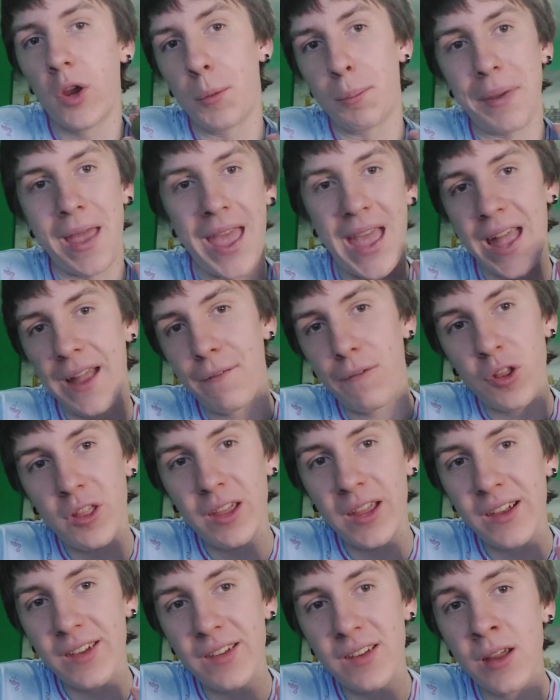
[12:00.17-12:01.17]
you're paying for
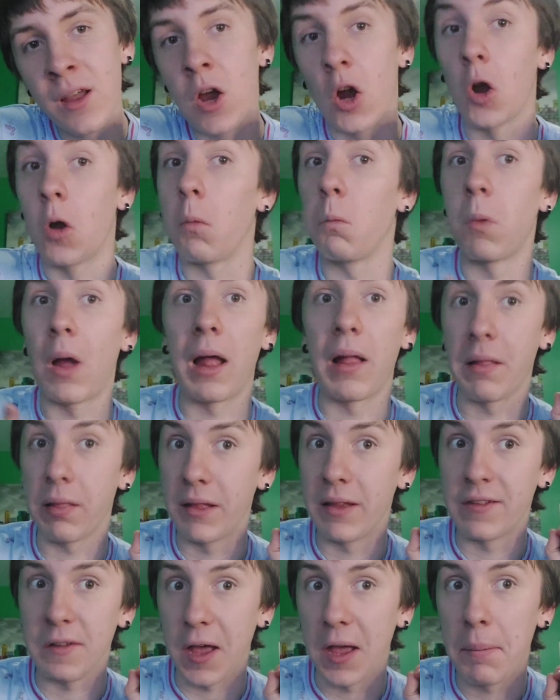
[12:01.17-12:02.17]
these, or at
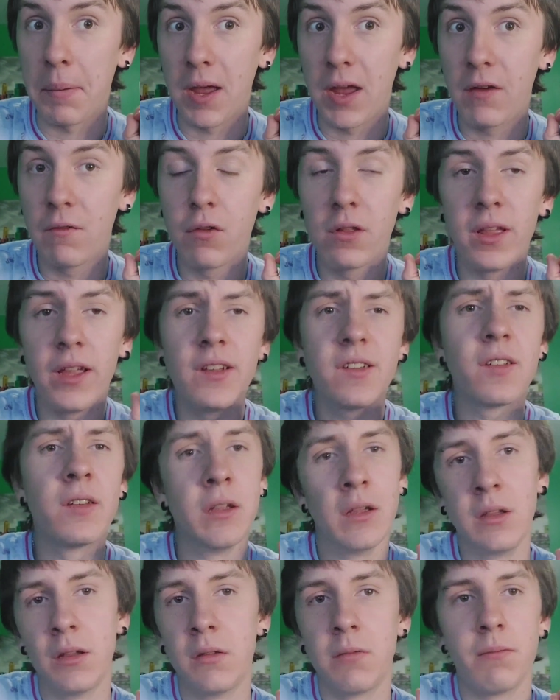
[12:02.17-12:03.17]
least I paid for these,
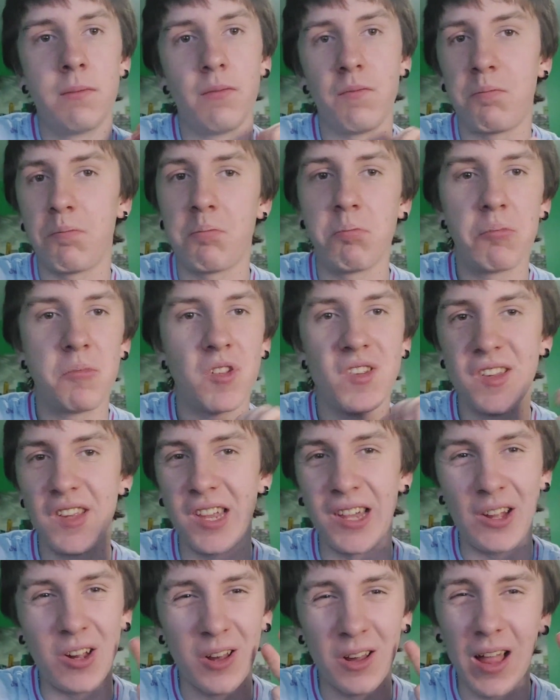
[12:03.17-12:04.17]

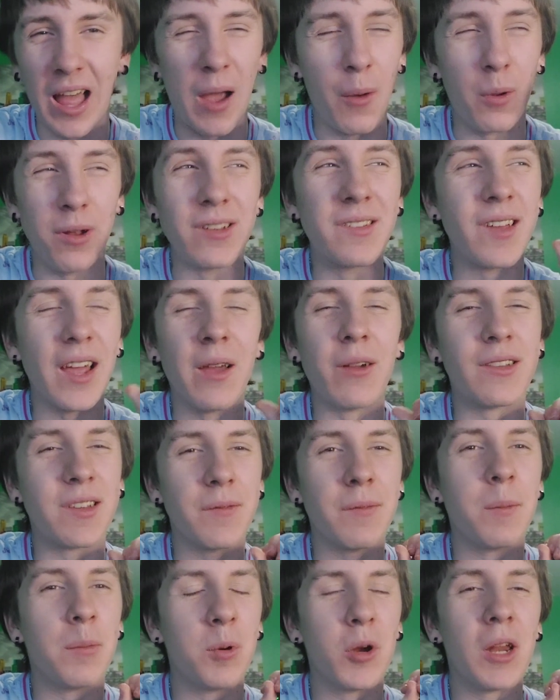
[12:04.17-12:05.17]
steal. I would say it's a
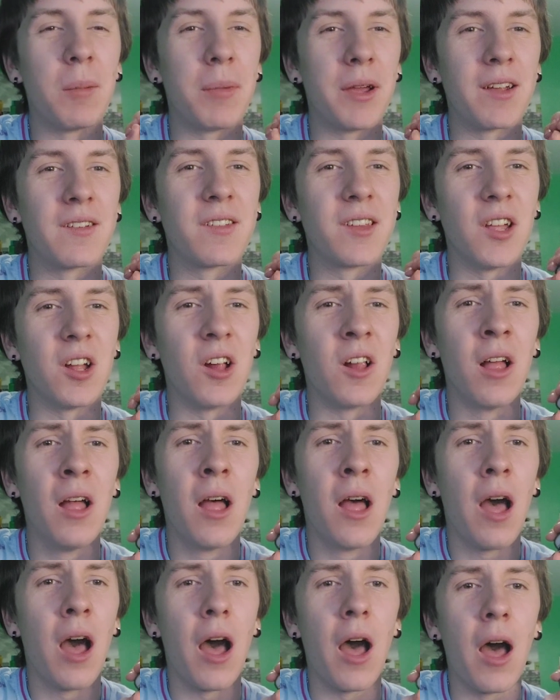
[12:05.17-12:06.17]
pretty big steal.
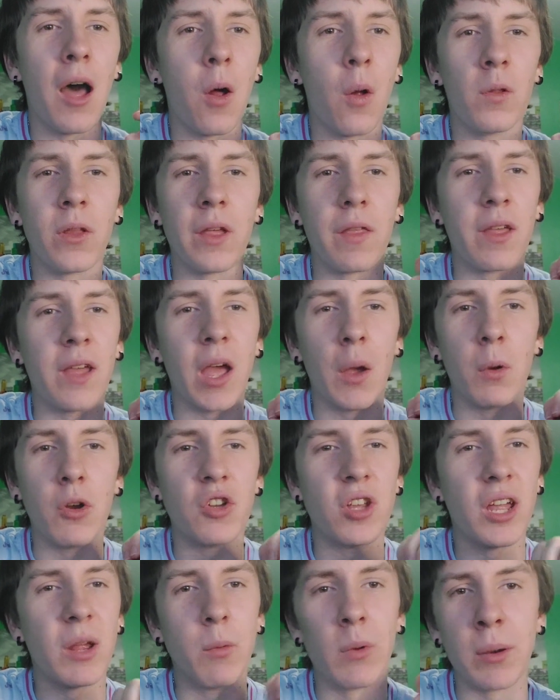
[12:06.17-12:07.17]
Only thing I wish
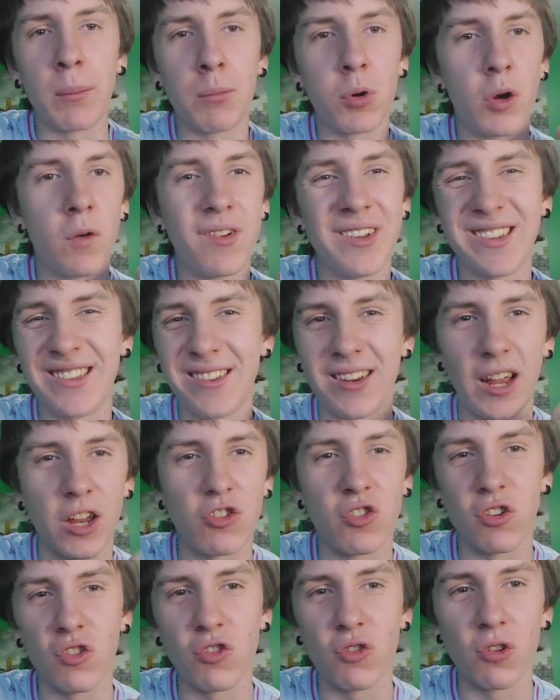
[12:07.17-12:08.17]
they would improve is the
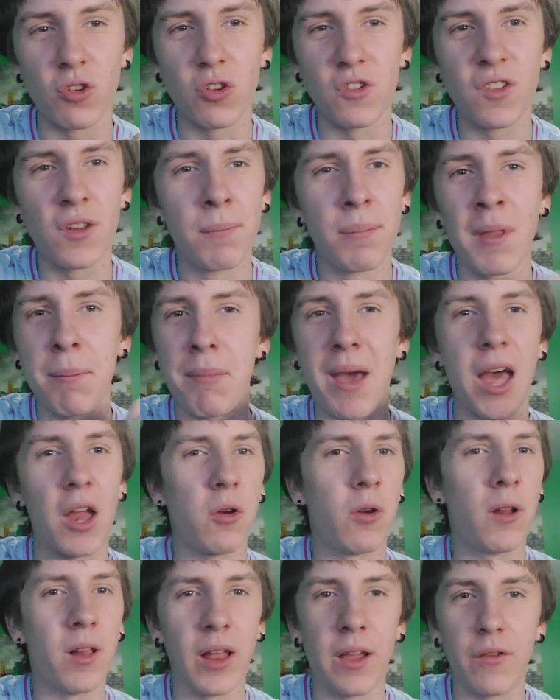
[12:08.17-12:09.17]
touch controls.
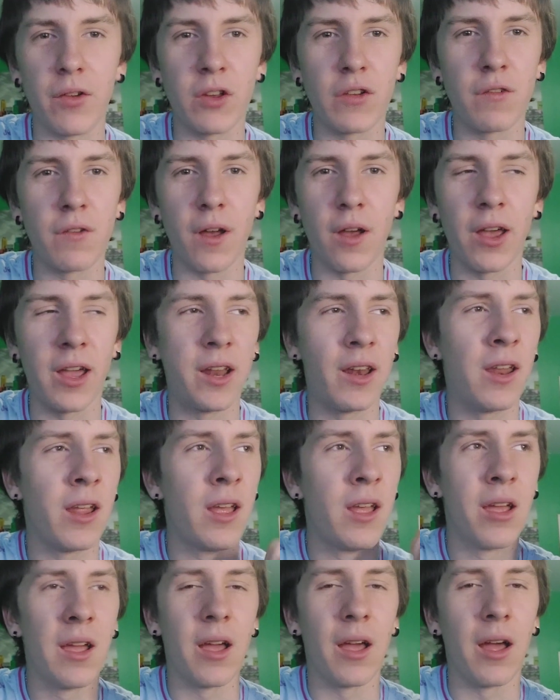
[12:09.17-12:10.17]
Battery life is fine.
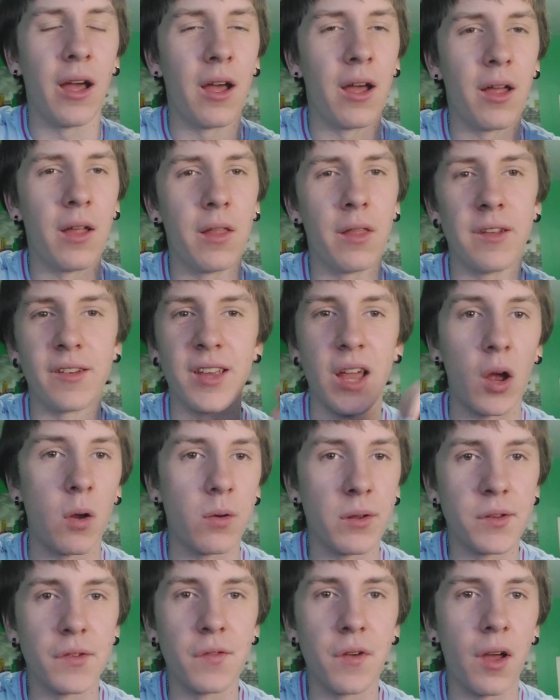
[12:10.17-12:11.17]
The sound
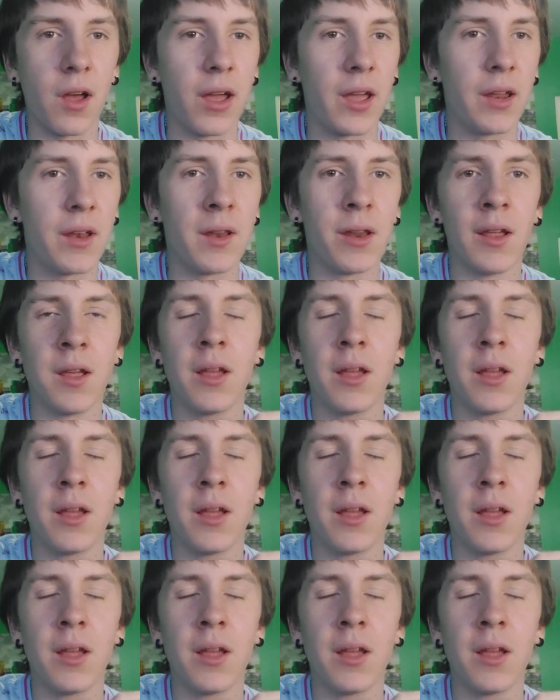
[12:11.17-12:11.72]
is fine.